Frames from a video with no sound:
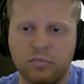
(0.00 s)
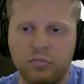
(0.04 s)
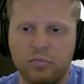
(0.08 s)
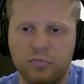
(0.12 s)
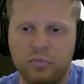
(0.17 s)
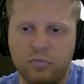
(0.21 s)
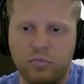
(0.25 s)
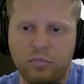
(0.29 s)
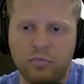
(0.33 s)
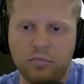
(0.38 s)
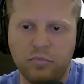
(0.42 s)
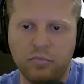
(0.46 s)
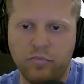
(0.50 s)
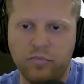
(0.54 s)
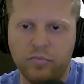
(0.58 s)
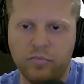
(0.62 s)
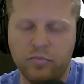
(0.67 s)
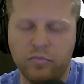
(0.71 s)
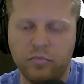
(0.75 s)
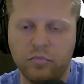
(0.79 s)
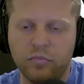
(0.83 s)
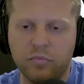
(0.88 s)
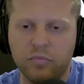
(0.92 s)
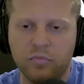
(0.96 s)

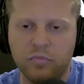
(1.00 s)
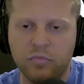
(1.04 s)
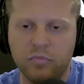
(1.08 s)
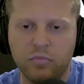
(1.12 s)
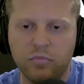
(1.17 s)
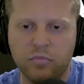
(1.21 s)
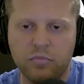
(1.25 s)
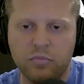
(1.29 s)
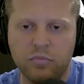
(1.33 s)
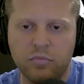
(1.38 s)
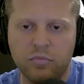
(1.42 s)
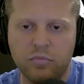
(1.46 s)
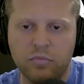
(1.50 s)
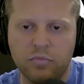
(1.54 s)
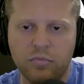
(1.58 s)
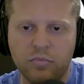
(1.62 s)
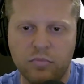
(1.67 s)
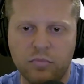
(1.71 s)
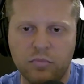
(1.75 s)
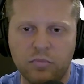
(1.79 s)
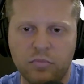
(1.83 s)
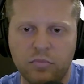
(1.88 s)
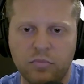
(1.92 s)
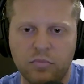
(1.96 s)

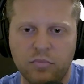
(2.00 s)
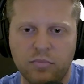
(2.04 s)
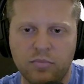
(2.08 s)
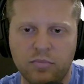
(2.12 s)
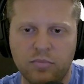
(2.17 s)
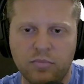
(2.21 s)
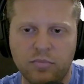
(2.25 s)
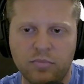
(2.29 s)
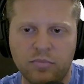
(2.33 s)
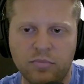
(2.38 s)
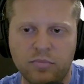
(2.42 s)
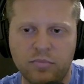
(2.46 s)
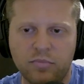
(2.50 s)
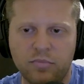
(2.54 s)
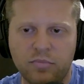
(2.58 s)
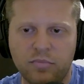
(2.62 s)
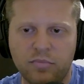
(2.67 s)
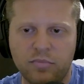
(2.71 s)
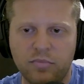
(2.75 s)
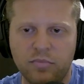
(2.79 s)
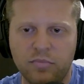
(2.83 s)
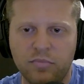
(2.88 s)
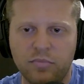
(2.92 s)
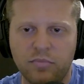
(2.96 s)

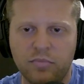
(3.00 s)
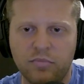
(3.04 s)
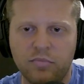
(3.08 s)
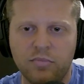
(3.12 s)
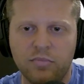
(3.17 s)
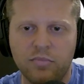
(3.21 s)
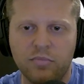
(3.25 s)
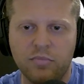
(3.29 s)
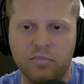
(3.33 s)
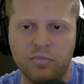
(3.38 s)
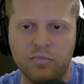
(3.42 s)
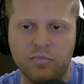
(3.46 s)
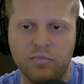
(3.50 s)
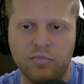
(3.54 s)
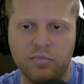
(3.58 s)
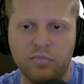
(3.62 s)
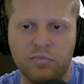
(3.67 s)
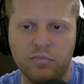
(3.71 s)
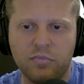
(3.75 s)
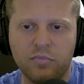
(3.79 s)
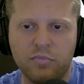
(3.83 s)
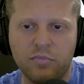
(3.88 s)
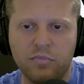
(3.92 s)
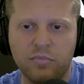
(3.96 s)

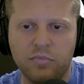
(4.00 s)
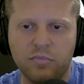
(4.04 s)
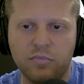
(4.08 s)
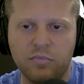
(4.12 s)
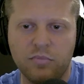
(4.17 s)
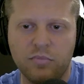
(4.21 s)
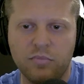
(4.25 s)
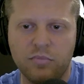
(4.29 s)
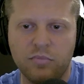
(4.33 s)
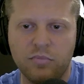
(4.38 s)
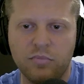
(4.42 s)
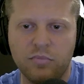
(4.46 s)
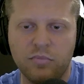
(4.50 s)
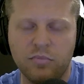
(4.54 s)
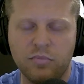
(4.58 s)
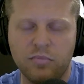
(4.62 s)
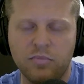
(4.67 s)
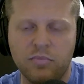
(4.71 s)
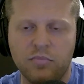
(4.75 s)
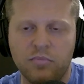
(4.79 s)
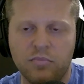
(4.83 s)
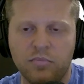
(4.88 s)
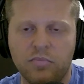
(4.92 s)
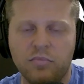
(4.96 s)

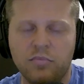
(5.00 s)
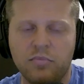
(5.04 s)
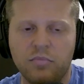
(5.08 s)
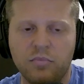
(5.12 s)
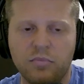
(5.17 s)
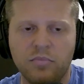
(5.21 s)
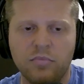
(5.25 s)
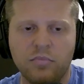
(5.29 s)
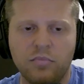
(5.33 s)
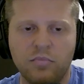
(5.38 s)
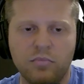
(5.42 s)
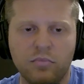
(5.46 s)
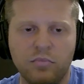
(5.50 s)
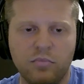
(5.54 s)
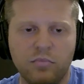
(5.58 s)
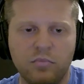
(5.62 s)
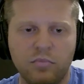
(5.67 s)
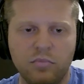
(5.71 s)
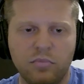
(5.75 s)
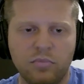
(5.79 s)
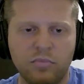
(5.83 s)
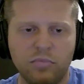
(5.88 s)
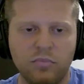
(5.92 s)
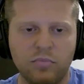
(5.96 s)

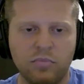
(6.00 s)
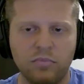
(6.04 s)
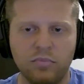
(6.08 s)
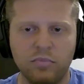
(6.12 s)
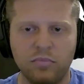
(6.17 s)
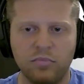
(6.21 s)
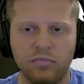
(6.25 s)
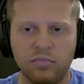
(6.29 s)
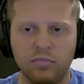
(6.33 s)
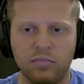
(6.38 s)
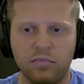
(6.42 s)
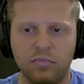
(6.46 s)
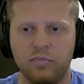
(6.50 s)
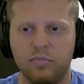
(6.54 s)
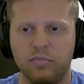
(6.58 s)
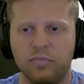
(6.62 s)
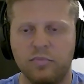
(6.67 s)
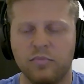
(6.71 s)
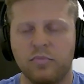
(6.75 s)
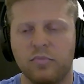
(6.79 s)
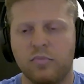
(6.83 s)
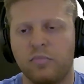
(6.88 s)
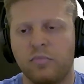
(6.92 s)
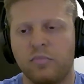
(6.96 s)

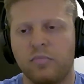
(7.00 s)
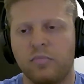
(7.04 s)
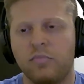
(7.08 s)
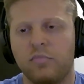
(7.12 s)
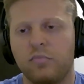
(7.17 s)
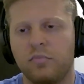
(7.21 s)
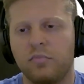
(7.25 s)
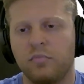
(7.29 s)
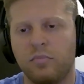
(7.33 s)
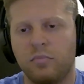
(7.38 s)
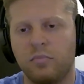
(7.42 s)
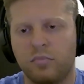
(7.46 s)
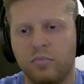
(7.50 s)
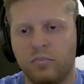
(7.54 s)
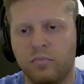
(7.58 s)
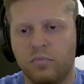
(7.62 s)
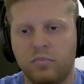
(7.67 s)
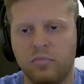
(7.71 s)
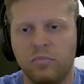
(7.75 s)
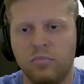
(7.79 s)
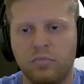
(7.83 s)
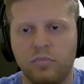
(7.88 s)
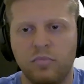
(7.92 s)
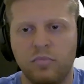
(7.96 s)
This person isn't speaking.